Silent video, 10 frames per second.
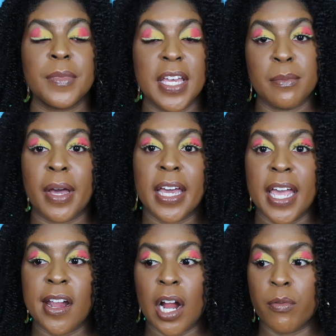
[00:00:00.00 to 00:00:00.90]
in my
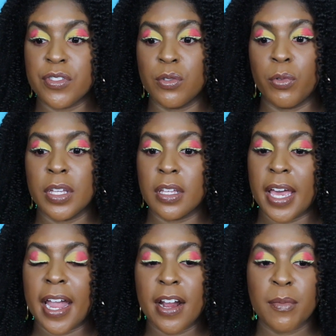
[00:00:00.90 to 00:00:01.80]
hair. I was doing
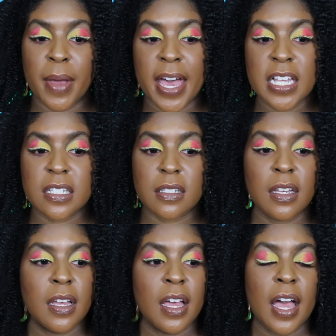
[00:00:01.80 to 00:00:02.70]
hair masks,
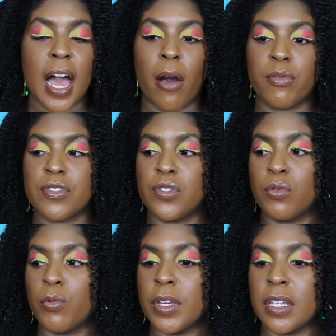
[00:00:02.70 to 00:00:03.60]
I was
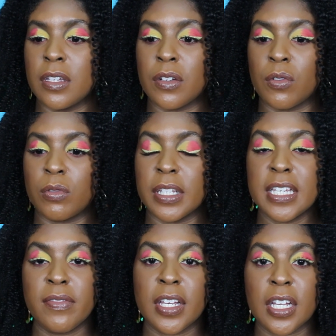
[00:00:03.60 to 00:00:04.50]
doing
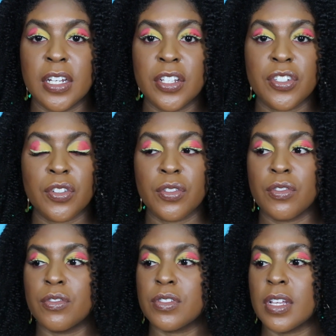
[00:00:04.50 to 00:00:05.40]
leave-in
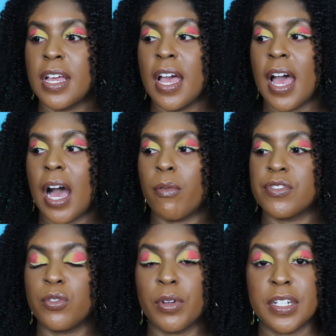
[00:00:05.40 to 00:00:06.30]
conditioners, I
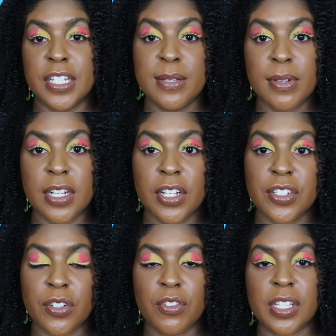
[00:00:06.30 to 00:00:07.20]
was doing deep
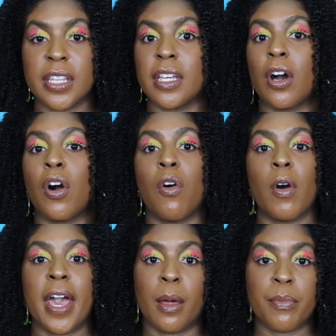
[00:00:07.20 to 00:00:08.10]
conditioners, and they all
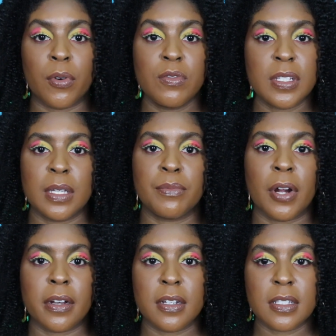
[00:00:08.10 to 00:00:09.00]
had protein
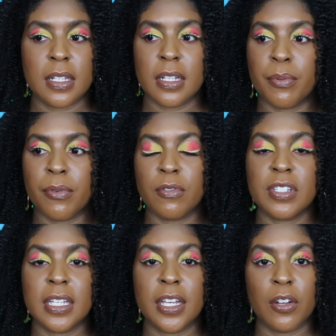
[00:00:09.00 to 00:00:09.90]
products in
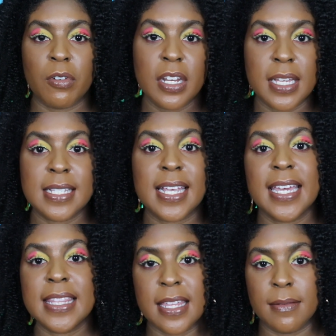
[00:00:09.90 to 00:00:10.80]
protein ingredients
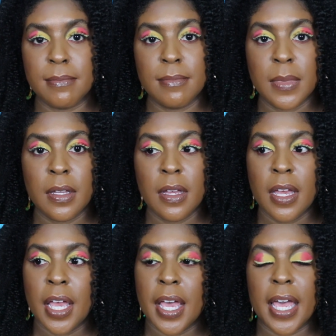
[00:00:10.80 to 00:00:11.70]
in them,
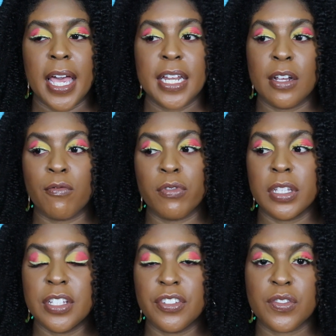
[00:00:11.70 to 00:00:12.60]
and it
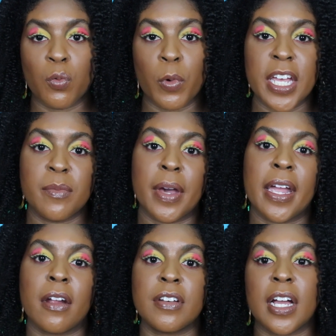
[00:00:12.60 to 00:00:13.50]
really just weighed my
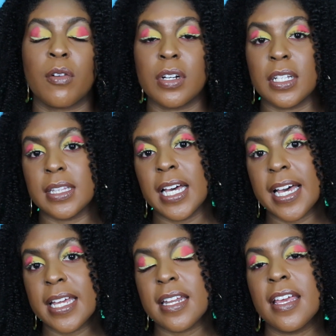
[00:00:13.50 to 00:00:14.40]
hair down a
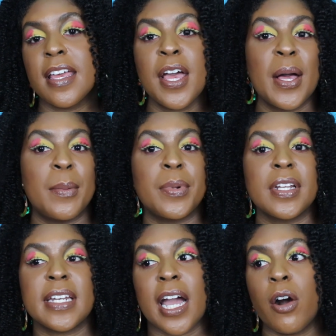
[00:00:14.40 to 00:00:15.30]
lot.
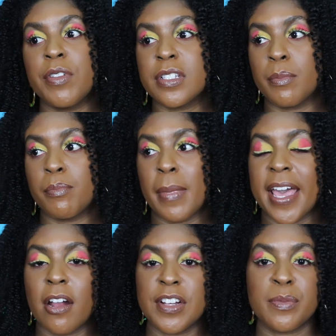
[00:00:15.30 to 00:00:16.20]
But now my
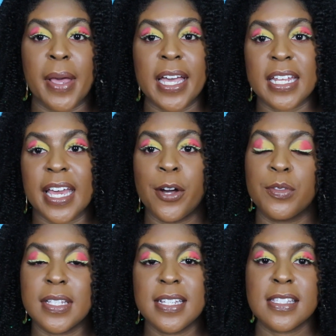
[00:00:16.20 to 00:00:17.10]
hair is back in a
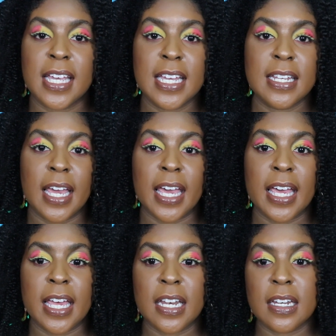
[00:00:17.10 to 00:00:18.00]
healthy state,
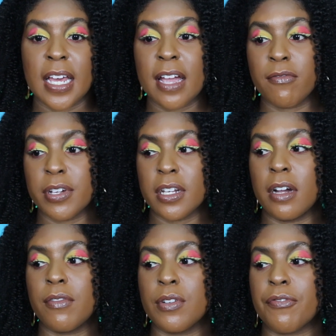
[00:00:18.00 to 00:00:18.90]
and I've
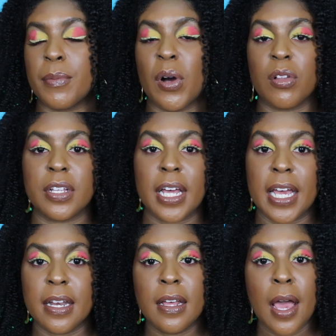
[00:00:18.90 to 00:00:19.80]
recovered from all of
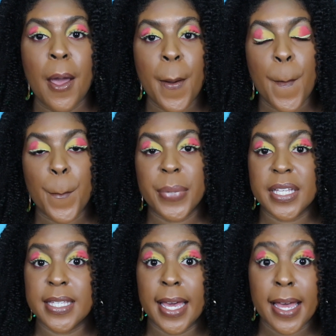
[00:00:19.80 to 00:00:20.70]
that.
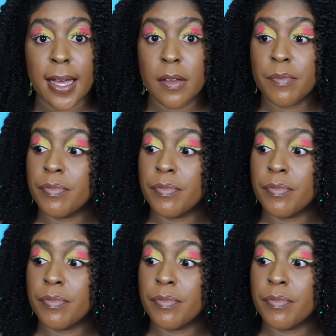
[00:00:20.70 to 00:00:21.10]
But yeah,